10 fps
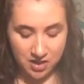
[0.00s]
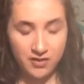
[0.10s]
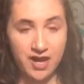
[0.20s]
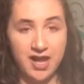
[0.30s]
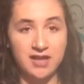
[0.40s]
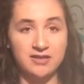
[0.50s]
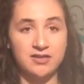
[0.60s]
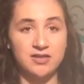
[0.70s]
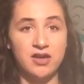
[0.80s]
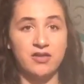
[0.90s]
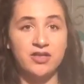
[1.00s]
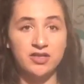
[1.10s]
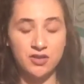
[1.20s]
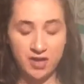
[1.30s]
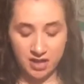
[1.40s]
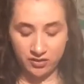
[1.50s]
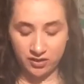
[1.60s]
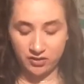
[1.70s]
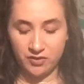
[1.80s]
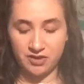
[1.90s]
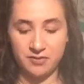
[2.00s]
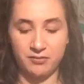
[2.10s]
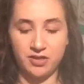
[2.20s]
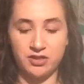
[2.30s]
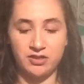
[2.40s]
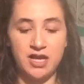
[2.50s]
Okay, so let's just go ahead and look at the rest of my brushes.